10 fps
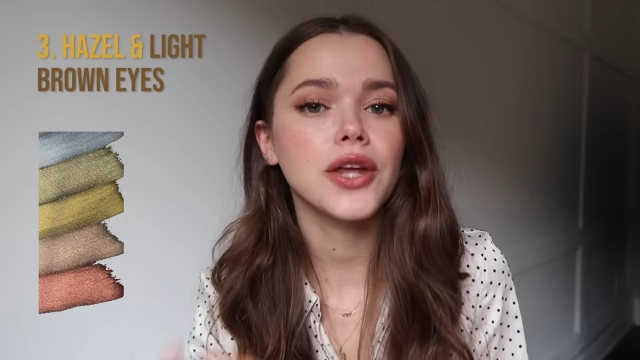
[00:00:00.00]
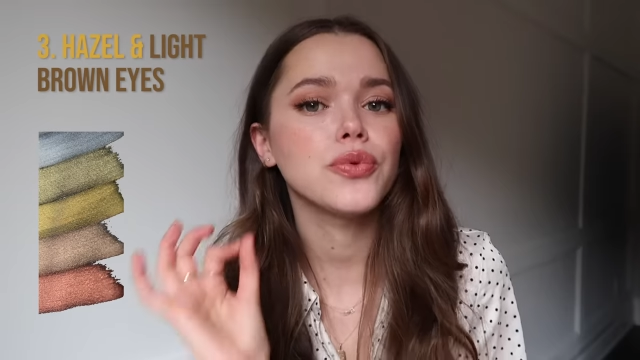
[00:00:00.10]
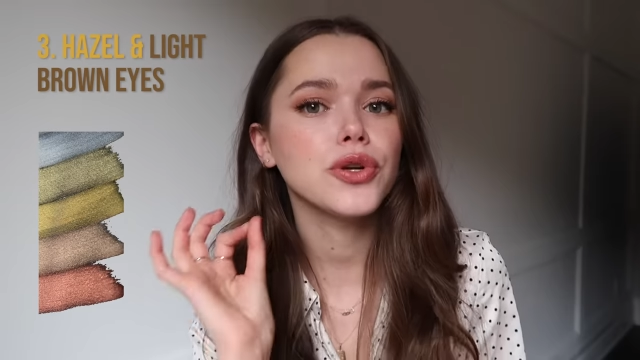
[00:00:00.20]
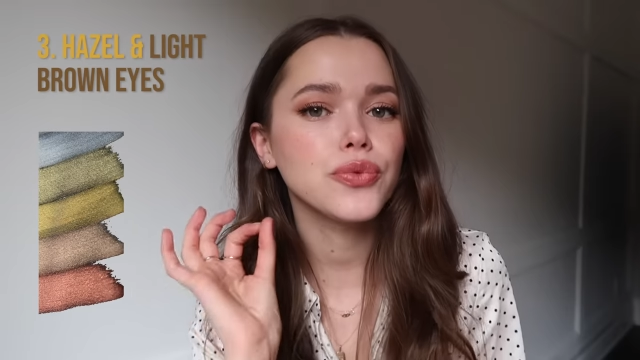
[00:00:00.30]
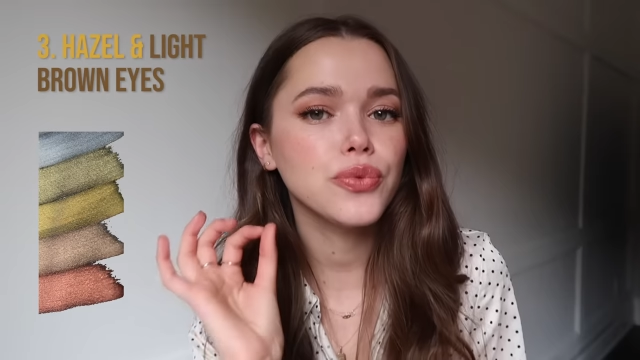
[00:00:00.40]
it
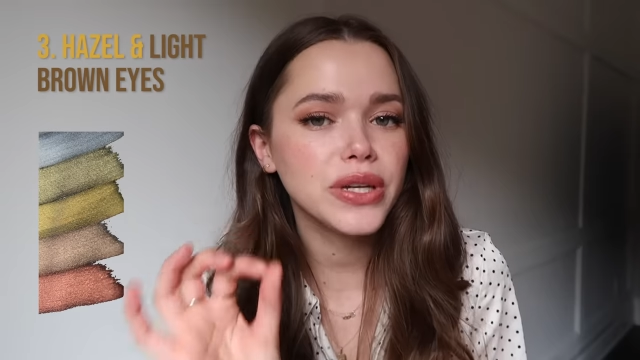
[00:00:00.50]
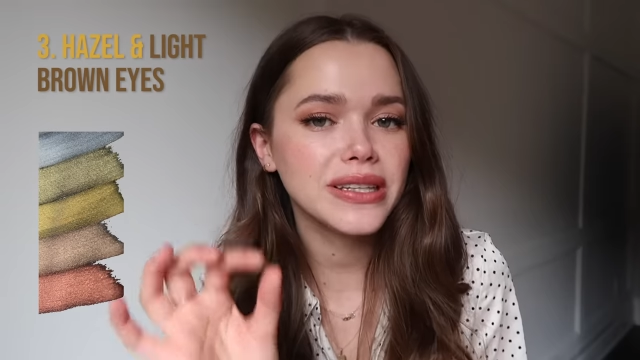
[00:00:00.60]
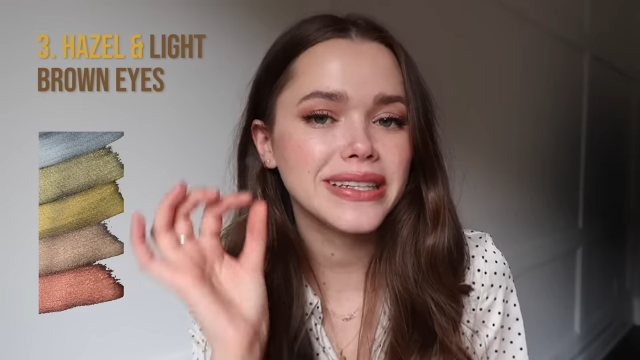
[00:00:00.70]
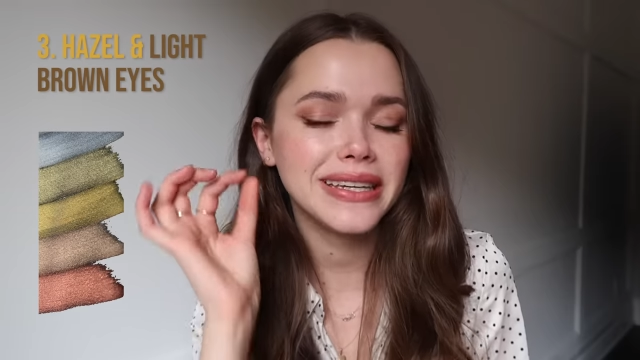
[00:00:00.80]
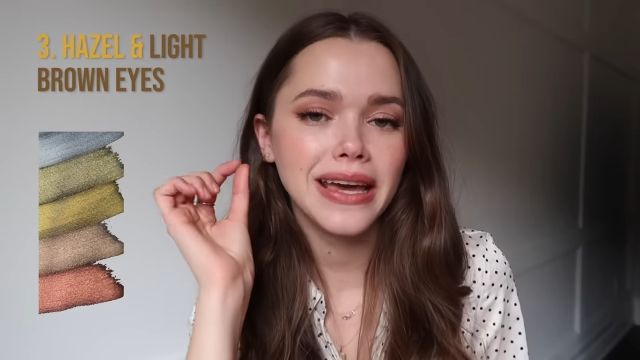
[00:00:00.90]
will
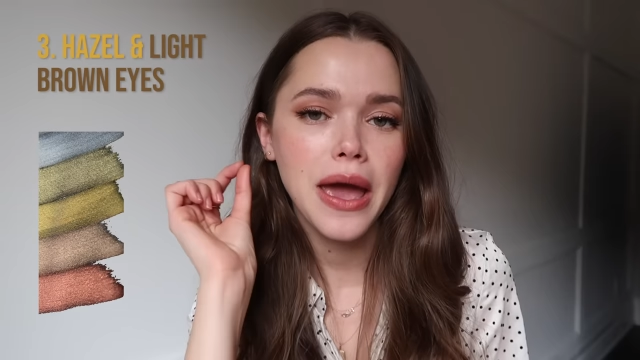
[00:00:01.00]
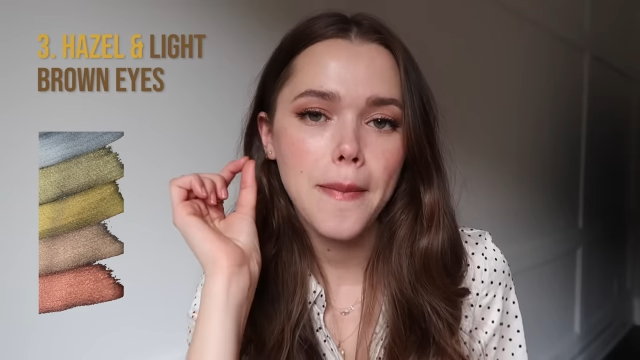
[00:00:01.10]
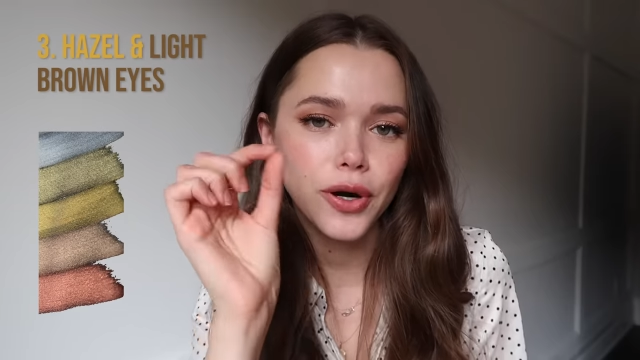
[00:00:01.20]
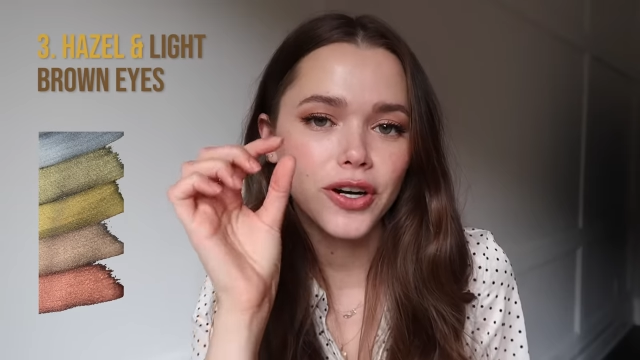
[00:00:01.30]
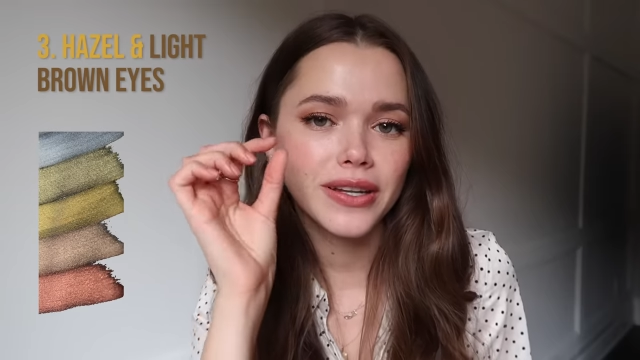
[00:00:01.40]
really
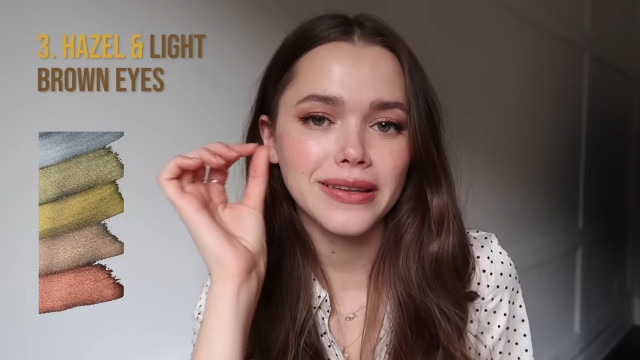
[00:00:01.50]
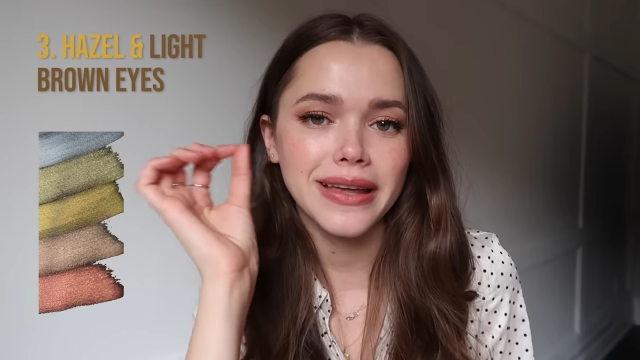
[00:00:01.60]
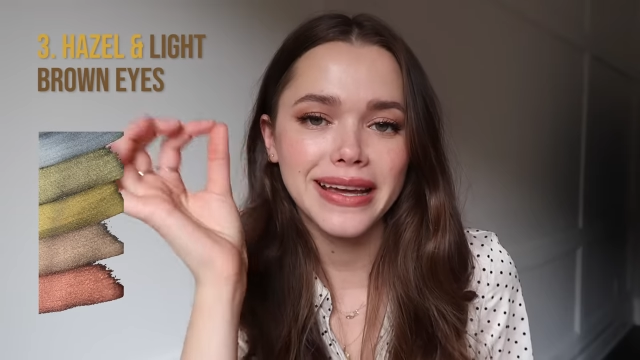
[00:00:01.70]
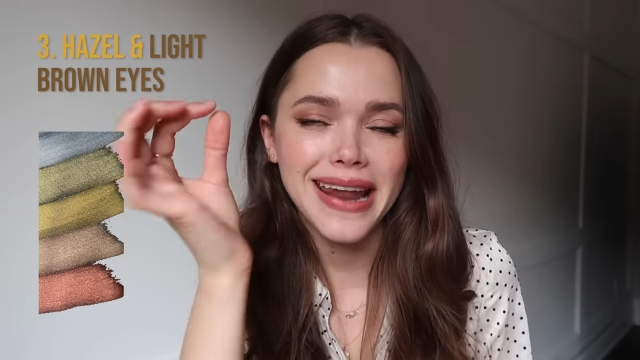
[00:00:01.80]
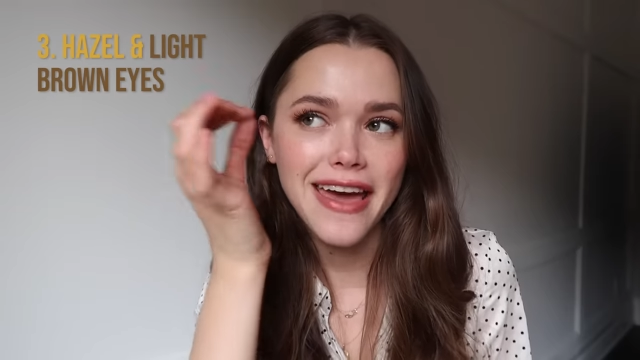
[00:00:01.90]
put like an